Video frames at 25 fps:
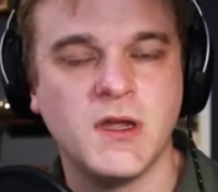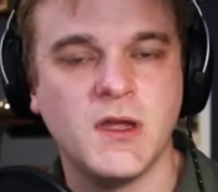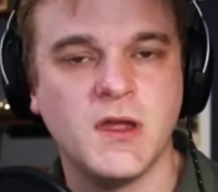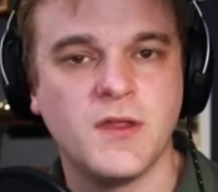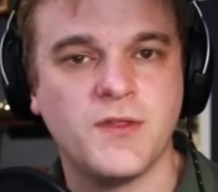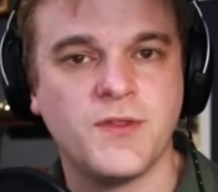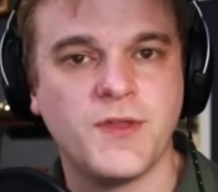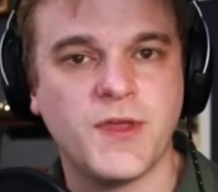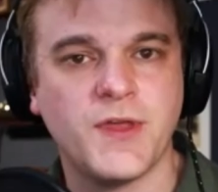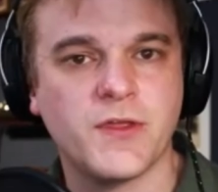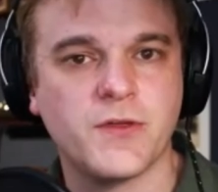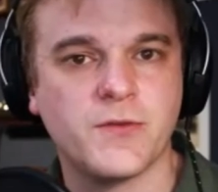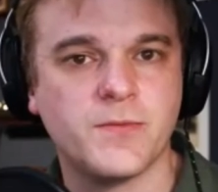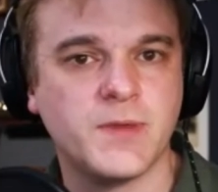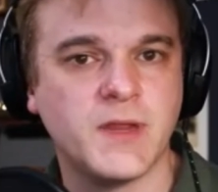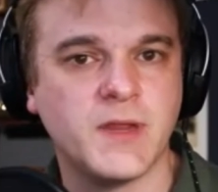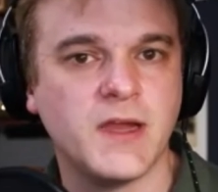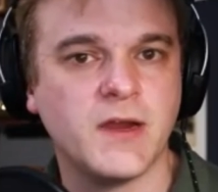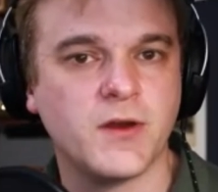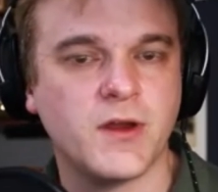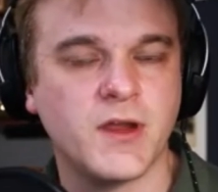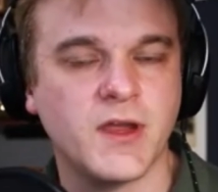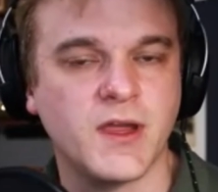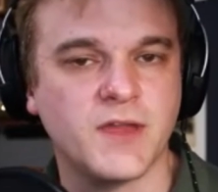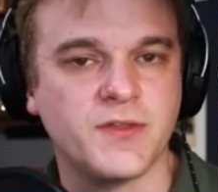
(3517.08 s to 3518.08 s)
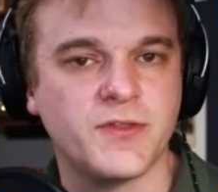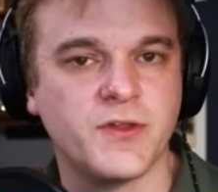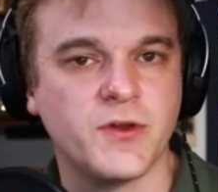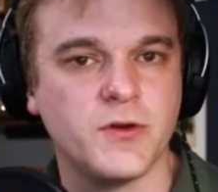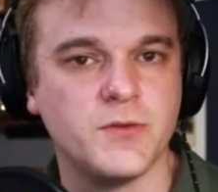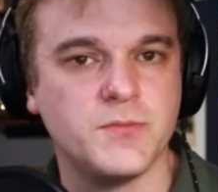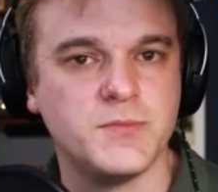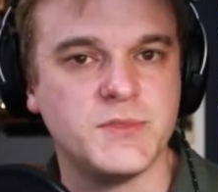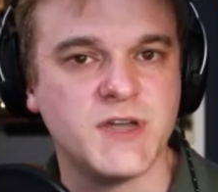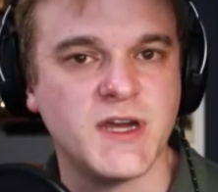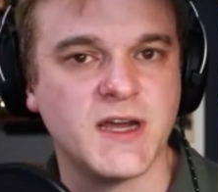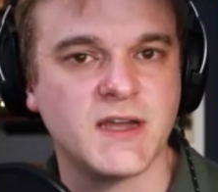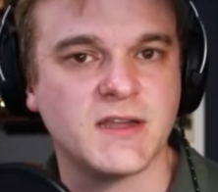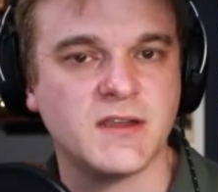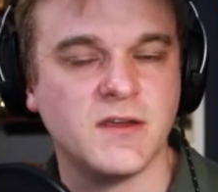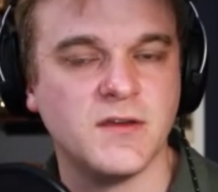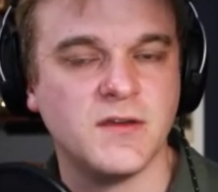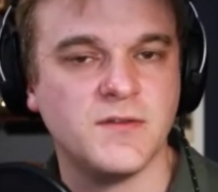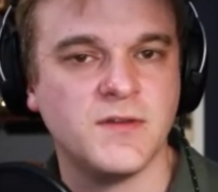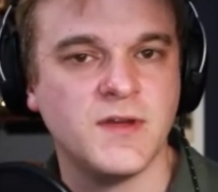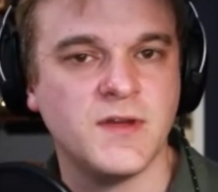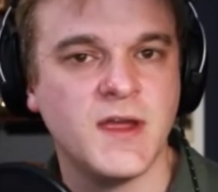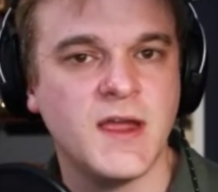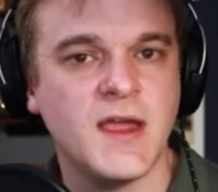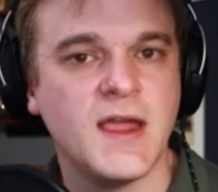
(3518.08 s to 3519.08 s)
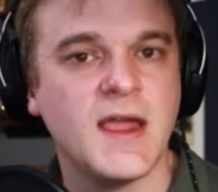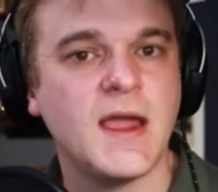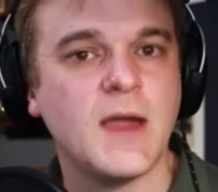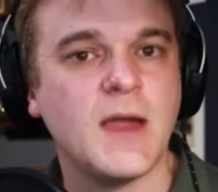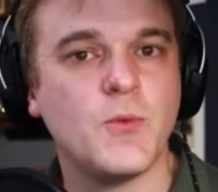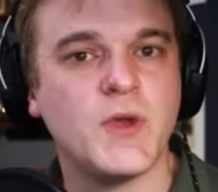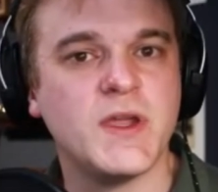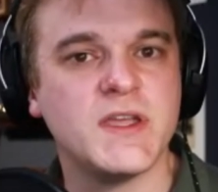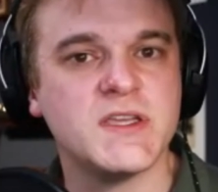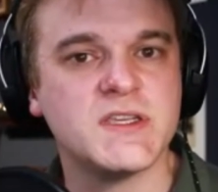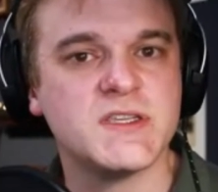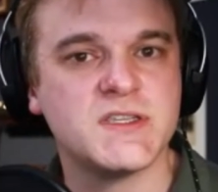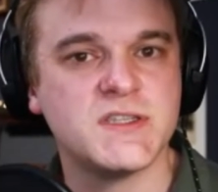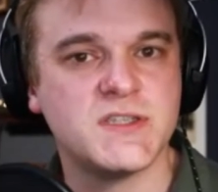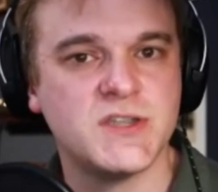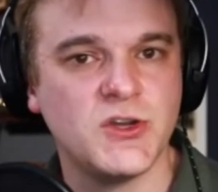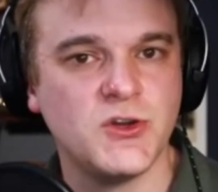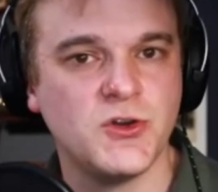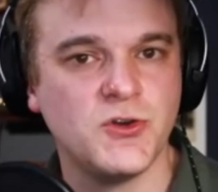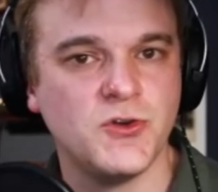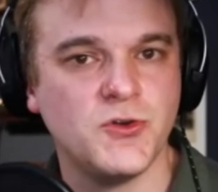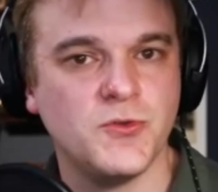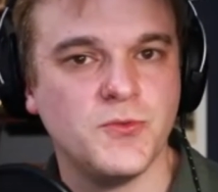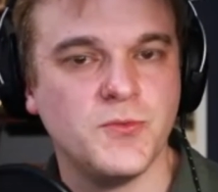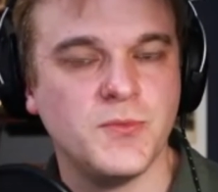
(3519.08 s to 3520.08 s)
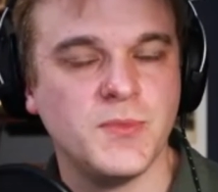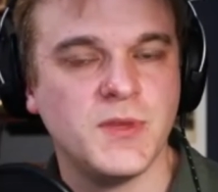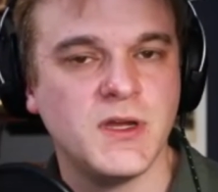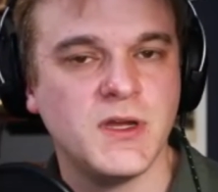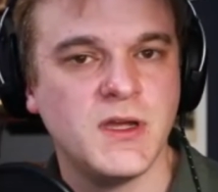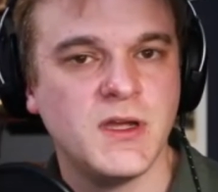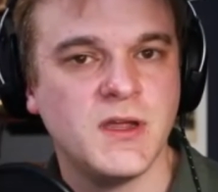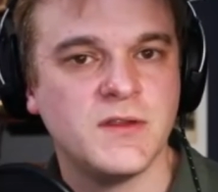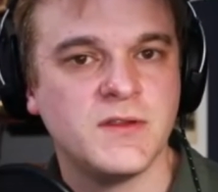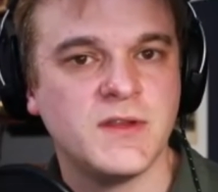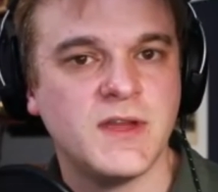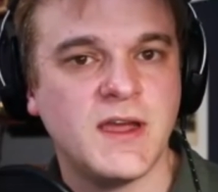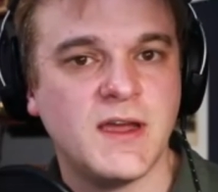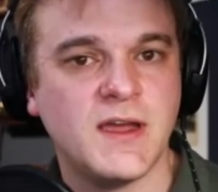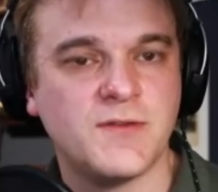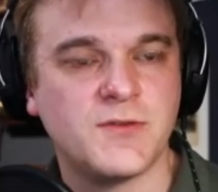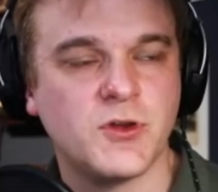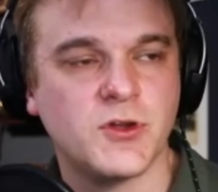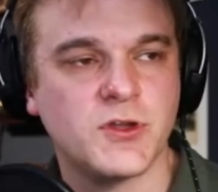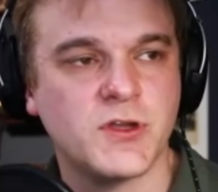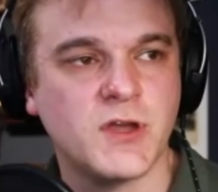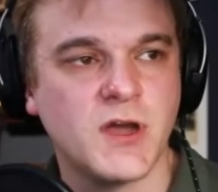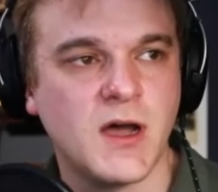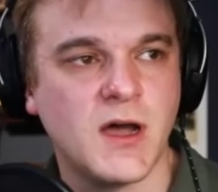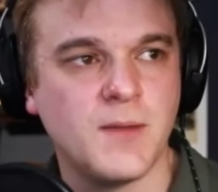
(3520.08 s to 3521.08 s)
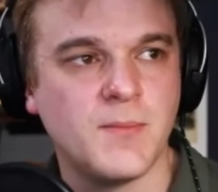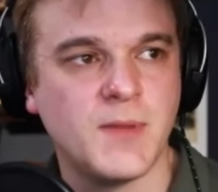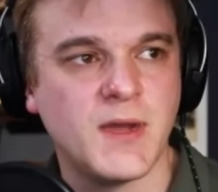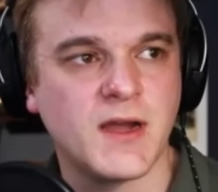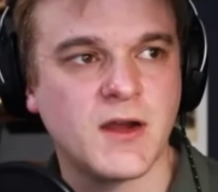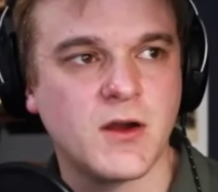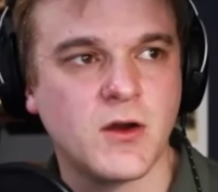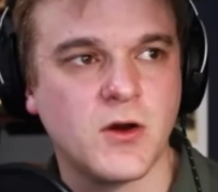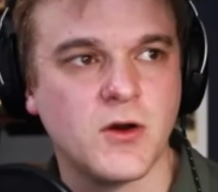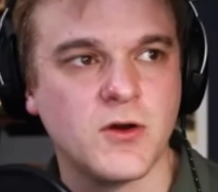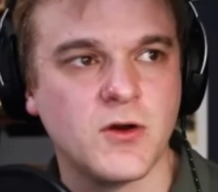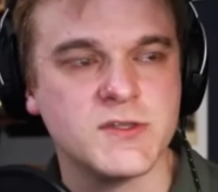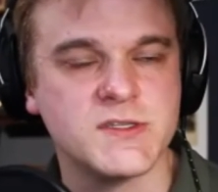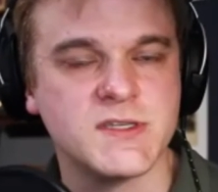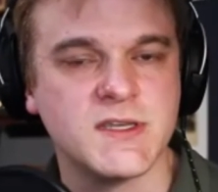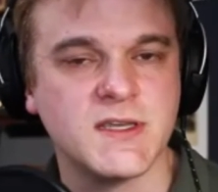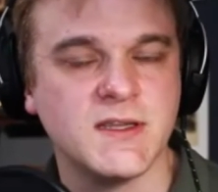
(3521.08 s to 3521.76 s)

the other player can get their objective, and we assume they have good combat cards,